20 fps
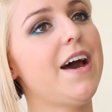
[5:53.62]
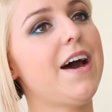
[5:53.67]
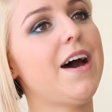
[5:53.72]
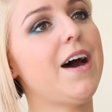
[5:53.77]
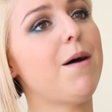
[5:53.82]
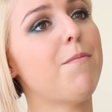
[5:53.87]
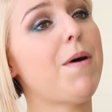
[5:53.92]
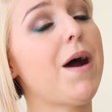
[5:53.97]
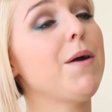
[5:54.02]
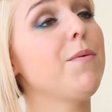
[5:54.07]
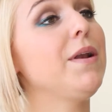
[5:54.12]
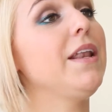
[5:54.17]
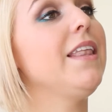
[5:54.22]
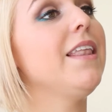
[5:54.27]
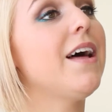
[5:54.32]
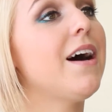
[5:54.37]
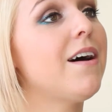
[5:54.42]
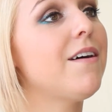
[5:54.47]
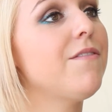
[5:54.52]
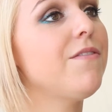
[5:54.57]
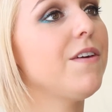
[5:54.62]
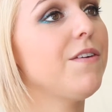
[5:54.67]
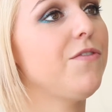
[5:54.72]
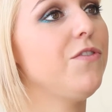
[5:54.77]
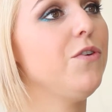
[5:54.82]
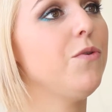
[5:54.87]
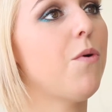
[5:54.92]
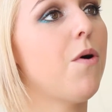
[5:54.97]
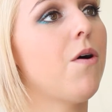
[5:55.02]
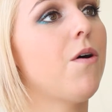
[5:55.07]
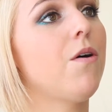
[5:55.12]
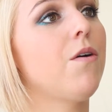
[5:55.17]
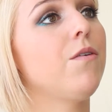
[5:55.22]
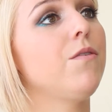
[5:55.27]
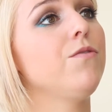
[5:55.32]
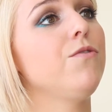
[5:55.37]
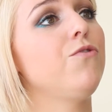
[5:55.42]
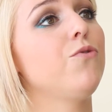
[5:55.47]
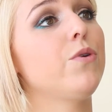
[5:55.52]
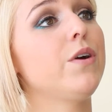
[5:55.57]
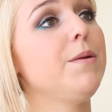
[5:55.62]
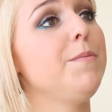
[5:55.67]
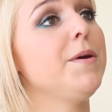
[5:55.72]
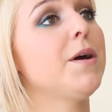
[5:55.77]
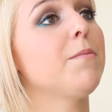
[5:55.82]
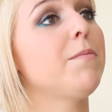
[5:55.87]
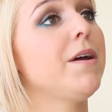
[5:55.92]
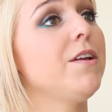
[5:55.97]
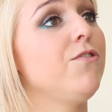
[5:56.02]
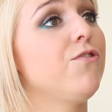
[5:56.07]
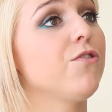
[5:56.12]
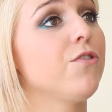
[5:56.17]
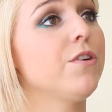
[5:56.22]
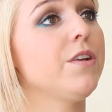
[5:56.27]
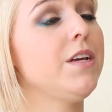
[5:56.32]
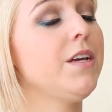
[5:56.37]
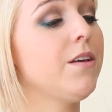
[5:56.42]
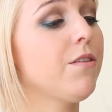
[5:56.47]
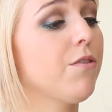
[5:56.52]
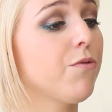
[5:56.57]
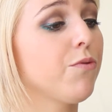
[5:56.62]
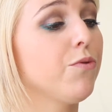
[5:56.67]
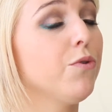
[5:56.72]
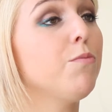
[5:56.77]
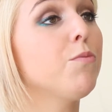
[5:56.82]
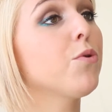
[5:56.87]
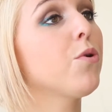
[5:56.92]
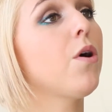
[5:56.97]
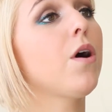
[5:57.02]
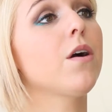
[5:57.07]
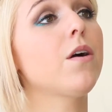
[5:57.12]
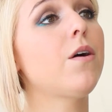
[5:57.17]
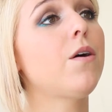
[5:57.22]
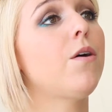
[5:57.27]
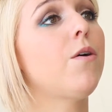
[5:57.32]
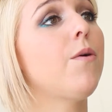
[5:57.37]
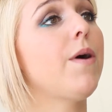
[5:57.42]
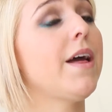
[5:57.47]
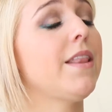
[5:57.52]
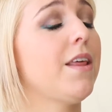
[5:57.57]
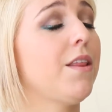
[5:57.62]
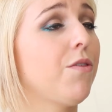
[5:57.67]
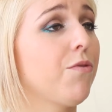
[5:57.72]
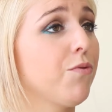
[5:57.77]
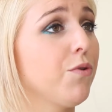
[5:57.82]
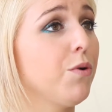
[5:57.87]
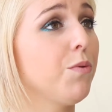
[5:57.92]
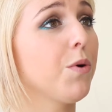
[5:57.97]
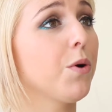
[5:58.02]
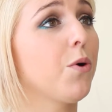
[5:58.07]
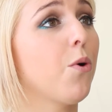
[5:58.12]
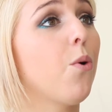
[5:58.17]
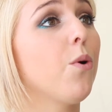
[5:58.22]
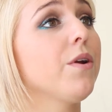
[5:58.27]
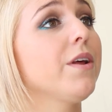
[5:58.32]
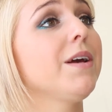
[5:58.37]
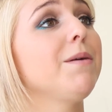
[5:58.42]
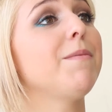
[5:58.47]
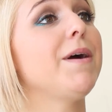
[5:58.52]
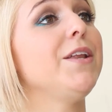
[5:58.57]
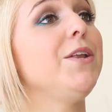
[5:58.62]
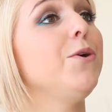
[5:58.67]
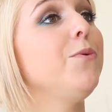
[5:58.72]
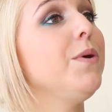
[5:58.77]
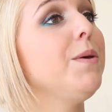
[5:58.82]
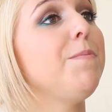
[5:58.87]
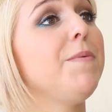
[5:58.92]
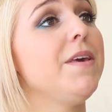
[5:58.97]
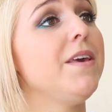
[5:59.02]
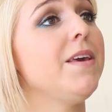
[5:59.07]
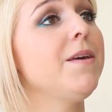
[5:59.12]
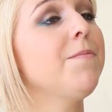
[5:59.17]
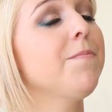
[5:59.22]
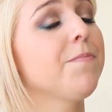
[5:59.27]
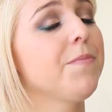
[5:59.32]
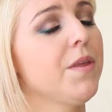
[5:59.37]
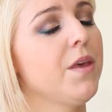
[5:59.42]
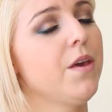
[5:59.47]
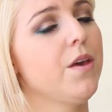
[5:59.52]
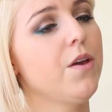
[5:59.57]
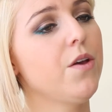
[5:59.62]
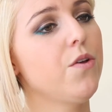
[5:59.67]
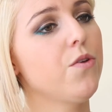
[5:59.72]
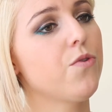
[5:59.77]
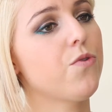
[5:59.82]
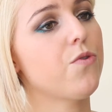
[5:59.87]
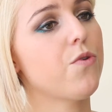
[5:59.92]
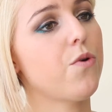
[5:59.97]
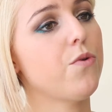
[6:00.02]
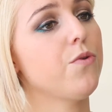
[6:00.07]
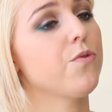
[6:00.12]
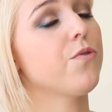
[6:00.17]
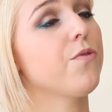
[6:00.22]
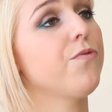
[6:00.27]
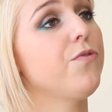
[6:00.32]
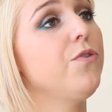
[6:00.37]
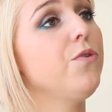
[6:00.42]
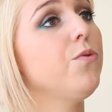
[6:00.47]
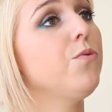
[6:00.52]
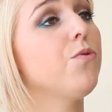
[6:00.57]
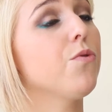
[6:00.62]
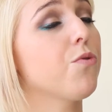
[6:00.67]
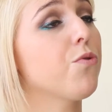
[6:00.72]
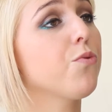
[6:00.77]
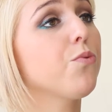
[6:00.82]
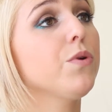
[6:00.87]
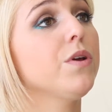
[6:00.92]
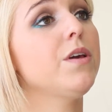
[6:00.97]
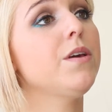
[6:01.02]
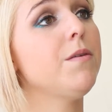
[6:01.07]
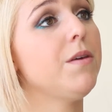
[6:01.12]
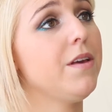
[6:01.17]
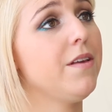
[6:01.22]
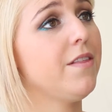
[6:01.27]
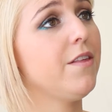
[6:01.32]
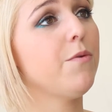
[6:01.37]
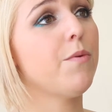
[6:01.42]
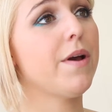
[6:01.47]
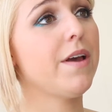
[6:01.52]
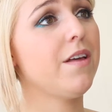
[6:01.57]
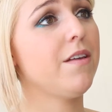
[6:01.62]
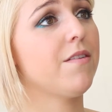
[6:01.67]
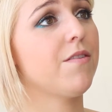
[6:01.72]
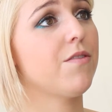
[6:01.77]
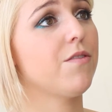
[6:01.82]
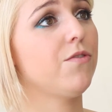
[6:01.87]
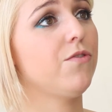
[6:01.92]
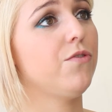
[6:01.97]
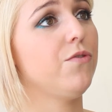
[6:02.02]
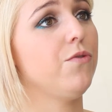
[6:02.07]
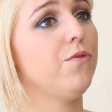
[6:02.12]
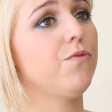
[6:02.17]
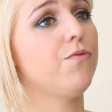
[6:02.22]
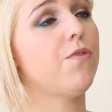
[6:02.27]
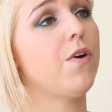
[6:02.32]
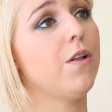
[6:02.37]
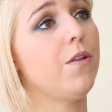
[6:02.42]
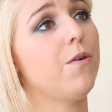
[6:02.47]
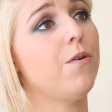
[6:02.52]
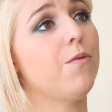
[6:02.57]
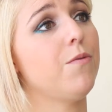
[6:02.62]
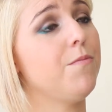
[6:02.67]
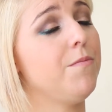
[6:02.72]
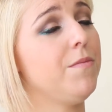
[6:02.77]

I would love if you all join me on my journey through Morocco and then through recording my new EP. So there's 3 easy ways to follow